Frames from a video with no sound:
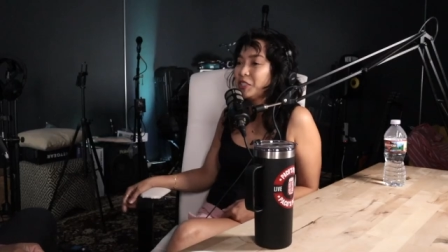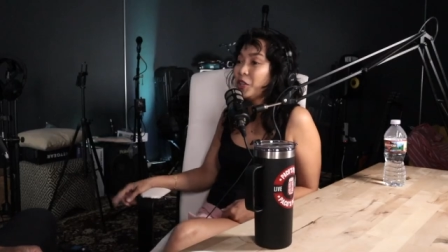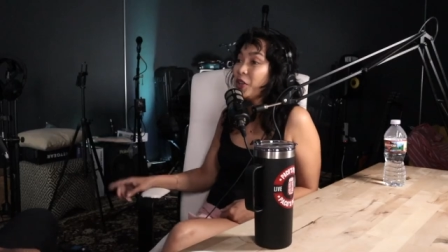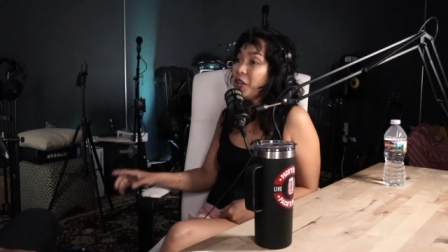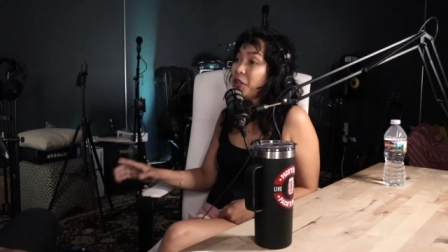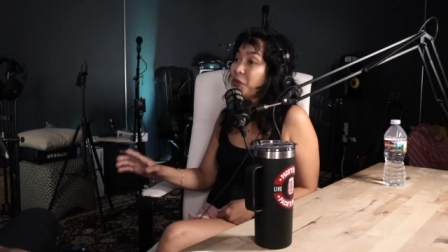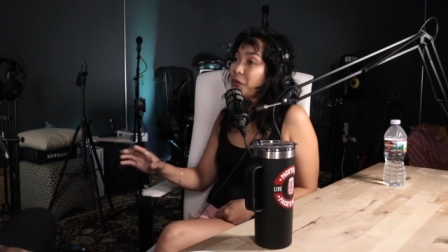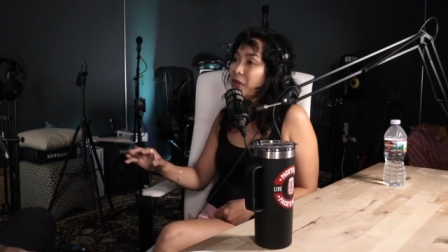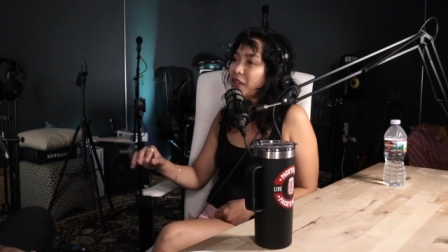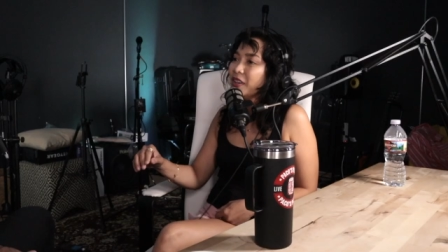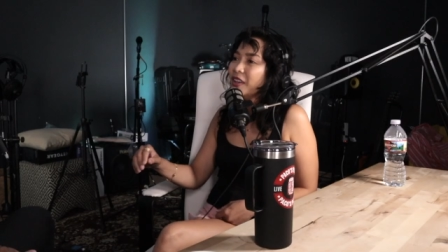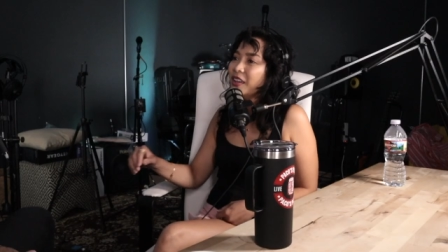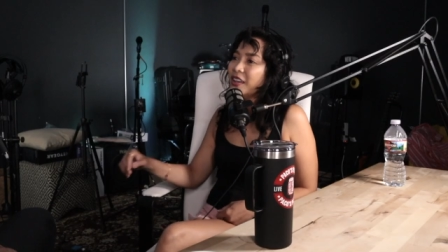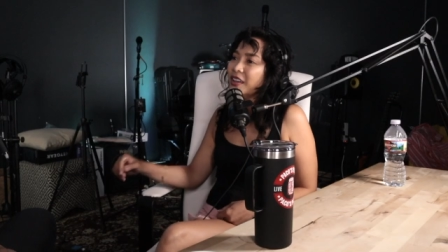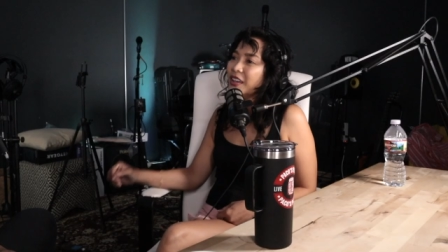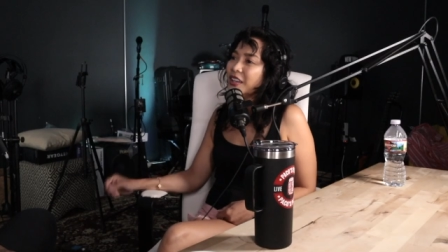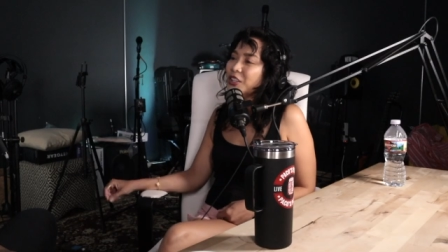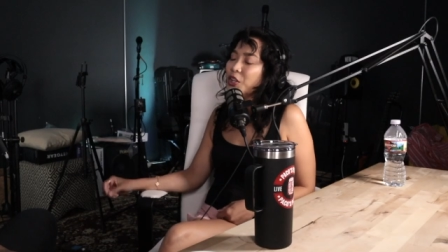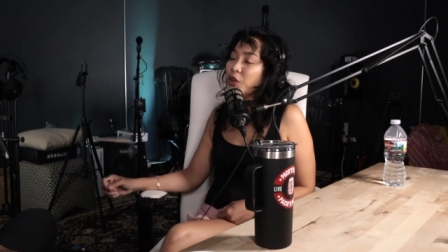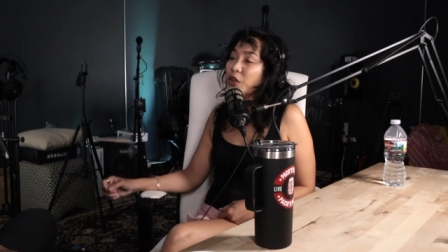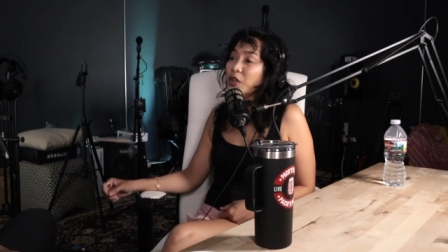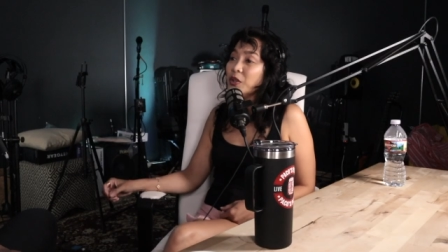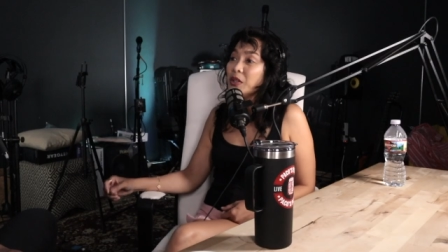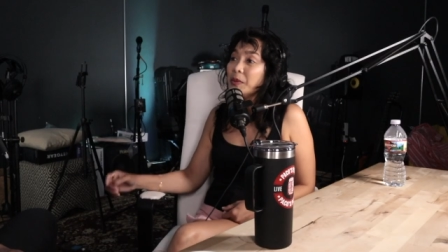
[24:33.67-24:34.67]
So anyway,
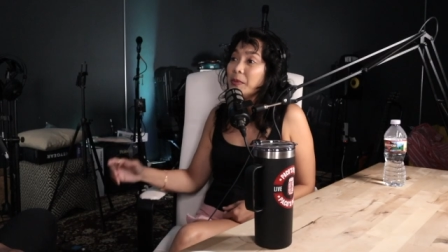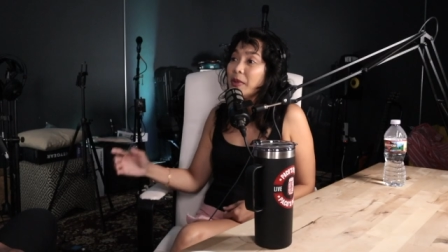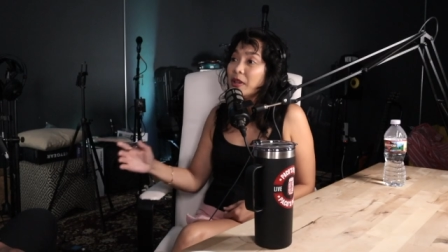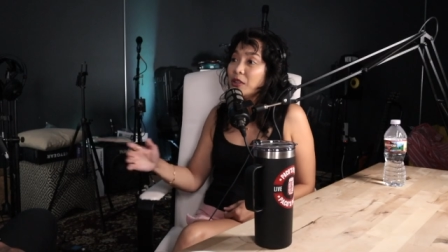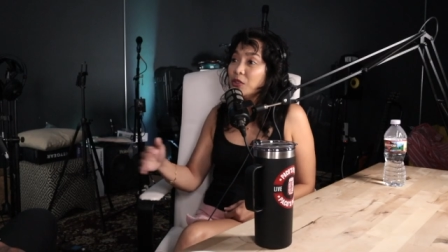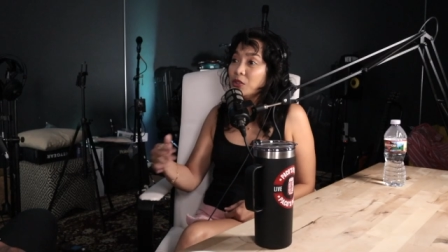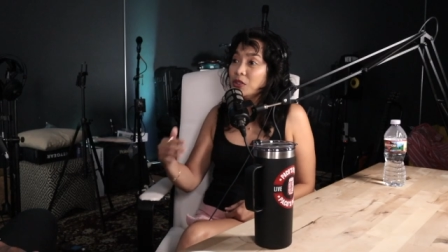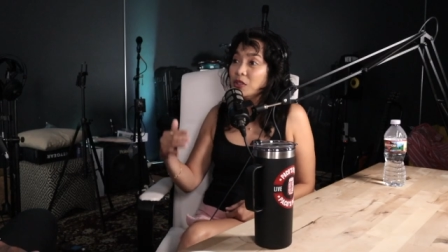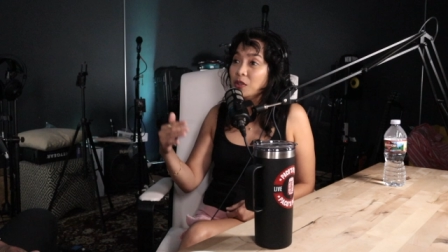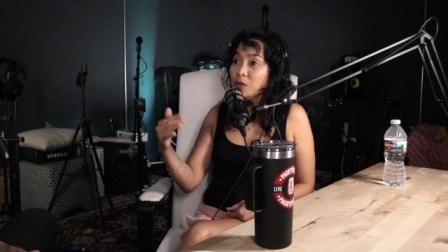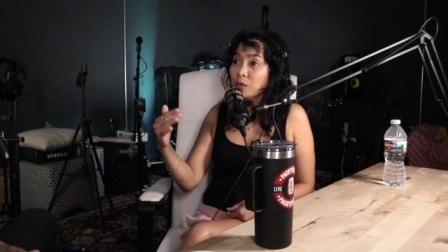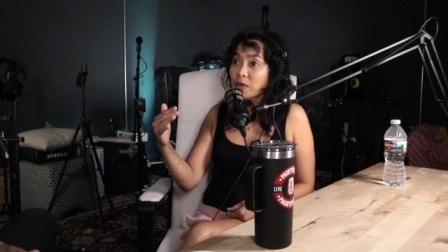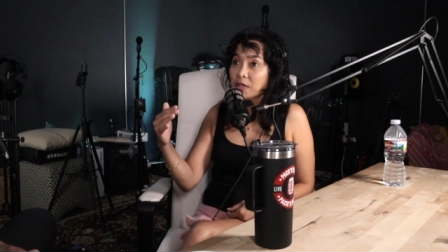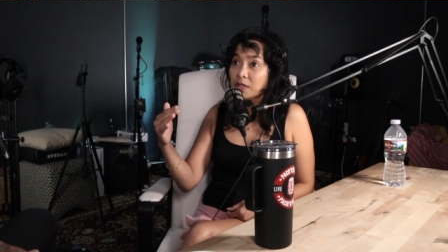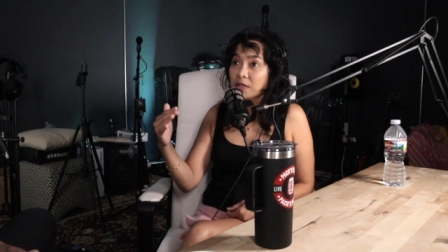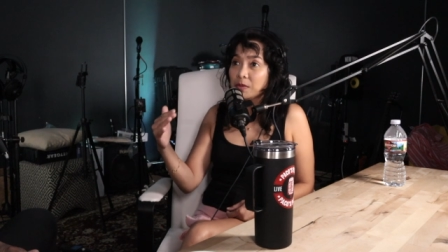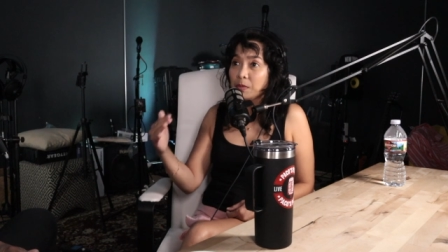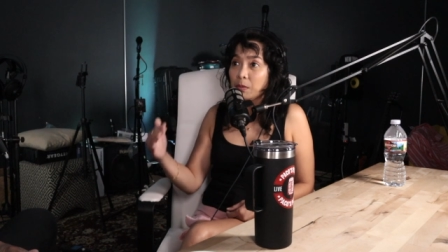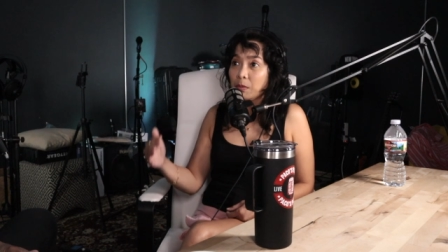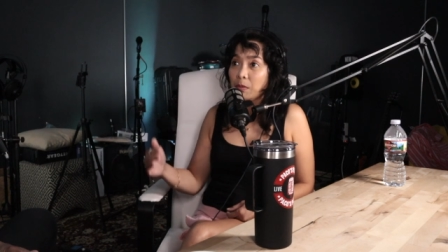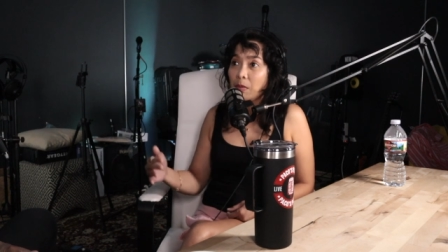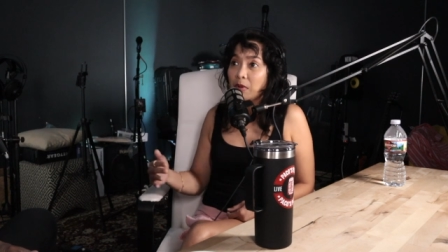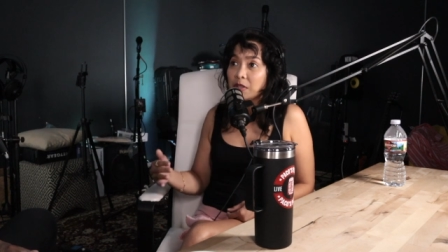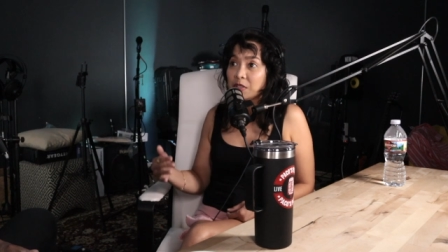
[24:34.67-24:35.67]
no, the melody was,
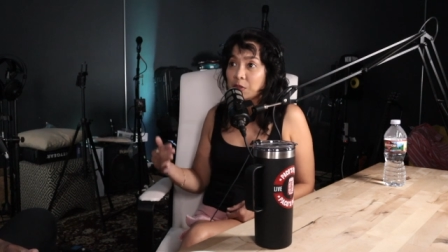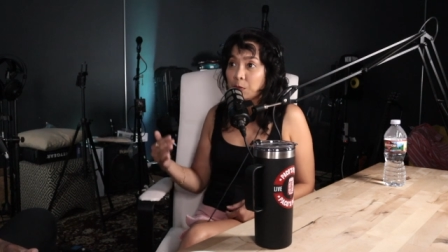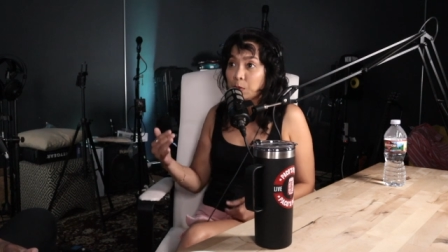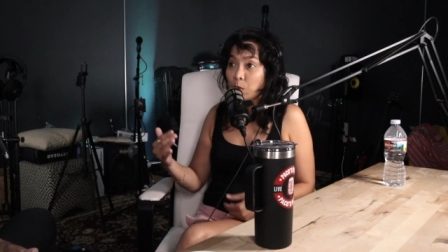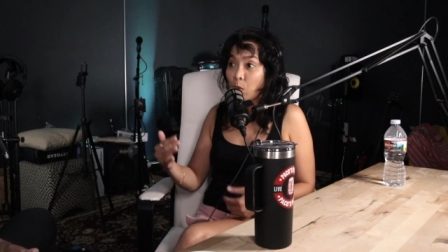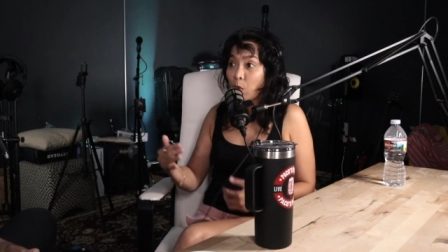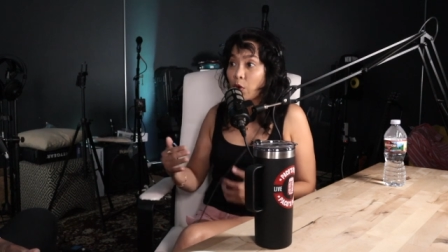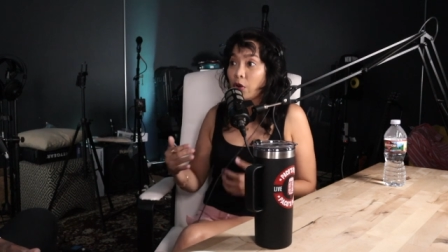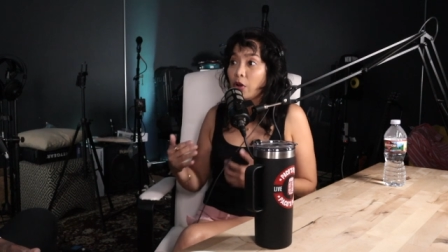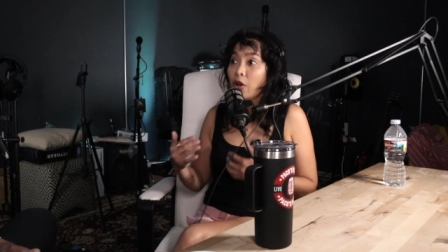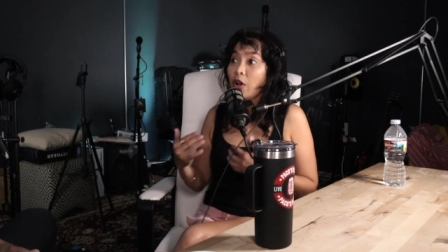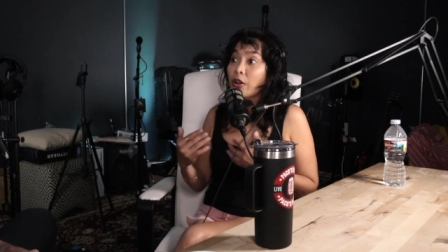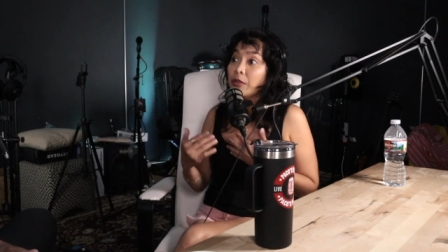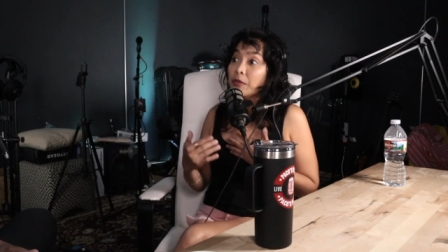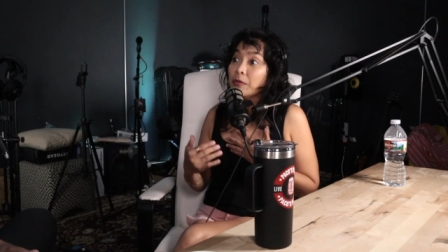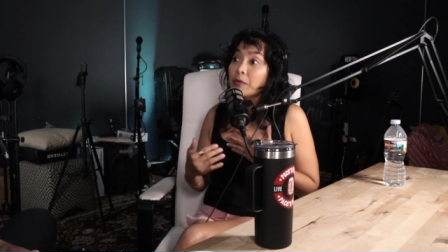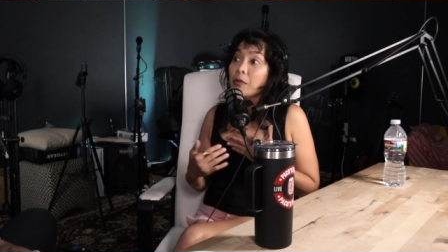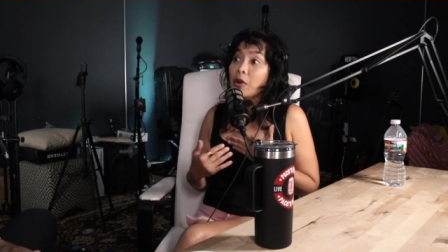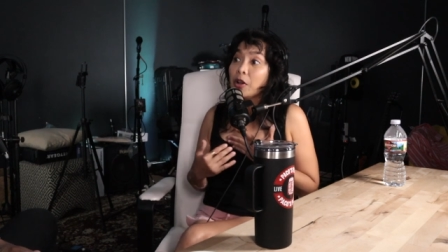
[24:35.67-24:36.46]
was more on,